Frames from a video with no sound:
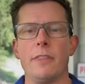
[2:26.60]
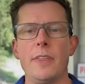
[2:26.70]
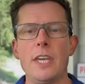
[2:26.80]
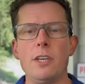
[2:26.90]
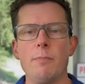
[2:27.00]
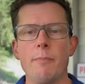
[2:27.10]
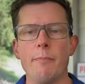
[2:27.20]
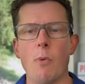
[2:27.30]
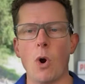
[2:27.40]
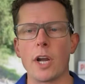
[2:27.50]
The
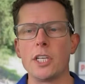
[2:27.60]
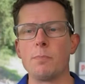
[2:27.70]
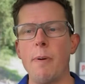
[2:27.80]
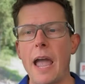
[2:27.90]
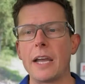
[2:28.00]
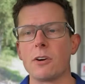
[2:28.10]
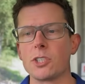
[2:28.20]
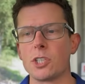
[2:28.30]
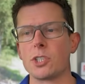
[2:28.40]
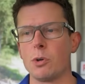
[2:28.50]
Mortgage Bankers
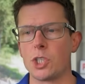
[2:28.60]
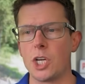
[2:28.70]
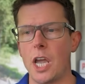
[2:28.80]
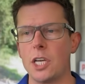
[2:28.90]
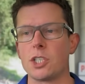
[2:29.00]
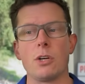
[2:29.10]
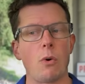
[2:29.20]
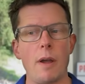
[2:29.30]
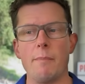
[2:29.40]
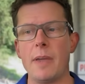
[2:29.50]
Association, or
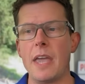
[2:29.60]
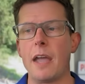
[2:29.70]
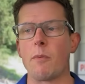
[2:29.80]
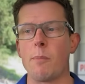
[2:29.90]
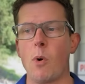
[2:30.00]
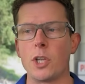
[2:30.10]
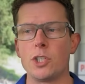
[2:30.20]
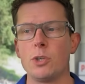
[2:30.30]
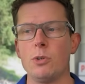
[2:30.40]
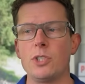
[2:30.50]
MBA, reported
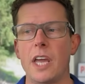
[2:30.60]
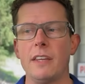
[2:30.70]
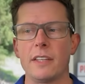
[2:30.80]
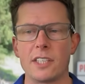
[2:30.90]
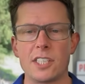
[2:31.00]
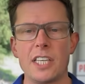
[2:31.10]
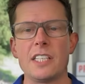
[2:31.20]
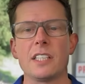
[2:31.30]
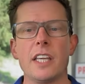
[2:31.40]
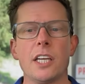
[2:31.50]
Tuesday that the
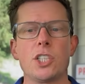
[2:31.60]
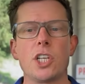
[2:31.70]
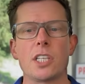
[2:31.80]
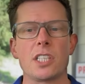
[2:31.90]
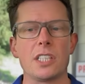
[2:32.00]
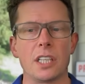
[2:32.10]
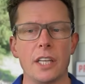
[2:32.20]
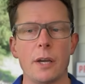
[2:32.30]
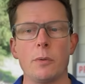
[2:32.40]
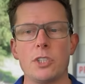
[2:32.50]
seasonally adjusted
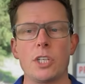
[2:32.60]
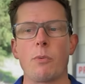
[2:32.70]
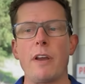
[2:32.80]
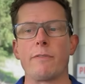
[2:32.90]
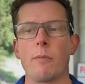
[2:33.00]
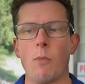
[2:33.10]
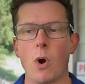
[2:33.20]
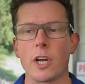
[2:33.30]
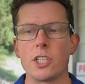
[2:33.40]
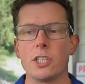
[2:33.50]
delinquency rate for
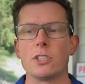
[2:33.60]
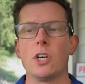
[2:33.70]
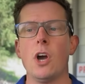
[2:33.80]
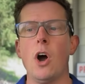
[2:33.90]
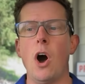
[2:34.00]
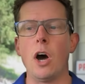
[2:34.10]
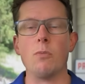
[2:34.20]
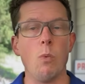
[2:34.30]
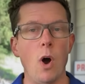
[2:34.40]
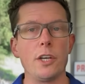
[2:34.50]
mortgages on
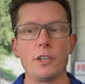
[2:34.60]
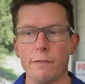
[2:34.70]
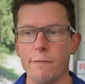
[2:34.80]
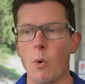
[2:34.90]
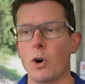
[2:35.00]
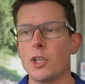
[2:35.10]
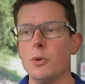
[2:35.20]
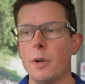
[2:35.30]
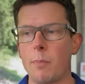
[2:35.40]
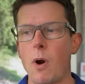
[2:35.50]
1 to 4
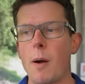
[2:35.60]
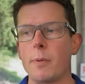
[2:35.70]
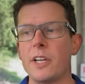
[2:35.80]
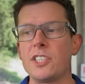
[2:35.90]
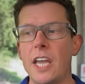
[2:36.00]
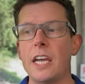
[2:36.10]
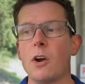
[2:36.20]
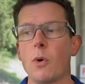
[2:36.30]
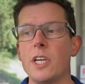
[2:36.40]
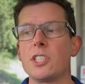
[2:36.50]
unit properties
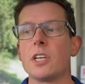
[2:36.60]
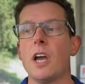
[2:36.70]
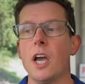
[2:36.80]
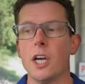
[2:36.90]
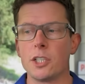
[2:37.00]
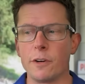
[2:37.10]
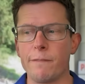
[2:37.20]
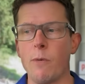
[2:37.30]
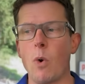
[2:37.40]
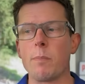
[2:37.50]
increased to
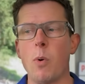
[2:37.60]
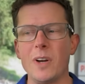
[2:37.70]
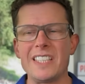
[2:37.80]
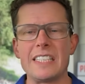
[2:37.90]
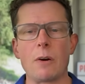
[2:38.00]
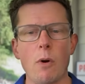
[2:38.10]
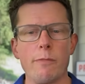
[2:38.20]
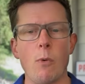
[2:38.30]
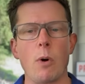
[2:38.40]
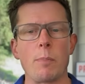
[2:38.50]

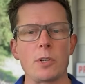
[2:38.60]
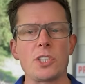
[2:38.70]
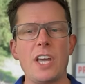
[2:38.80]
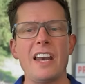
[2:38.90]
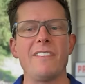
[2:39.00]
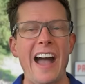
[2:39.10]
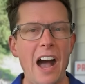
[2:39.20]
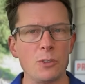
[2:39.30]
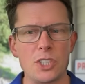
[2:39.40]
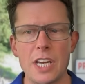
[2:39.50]
4.04% of
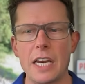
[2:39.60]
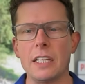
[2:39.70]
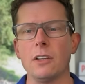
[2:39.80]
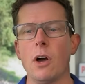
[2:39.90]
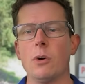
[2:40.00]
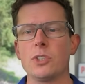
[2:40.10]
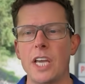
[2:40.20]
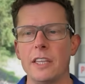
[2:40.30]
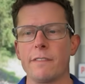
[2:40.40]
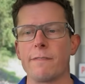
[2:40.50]
outstanding loans
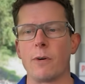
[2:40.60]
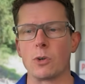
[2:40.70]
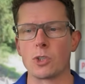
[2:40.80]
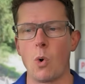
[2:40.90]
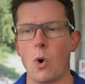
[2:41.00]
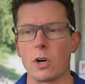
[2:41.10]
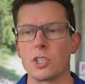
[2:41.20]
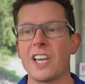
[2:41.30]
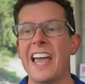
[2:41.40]
in the first quarter.